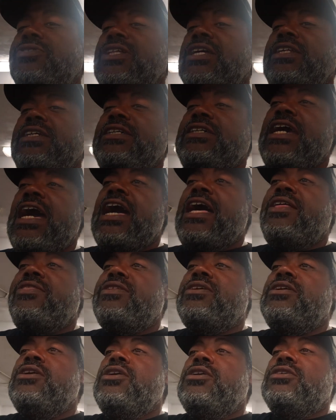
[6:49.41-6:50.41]
that he
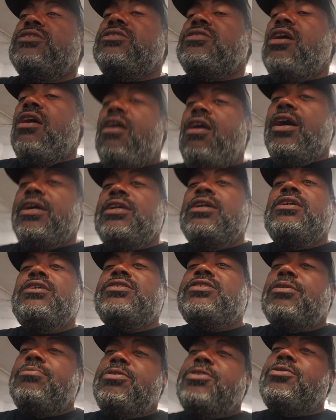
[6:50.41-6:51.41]
either taught,
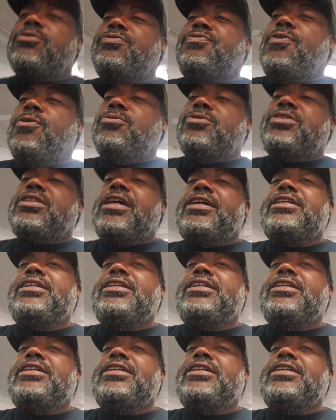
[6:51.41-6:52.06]
some of those folks that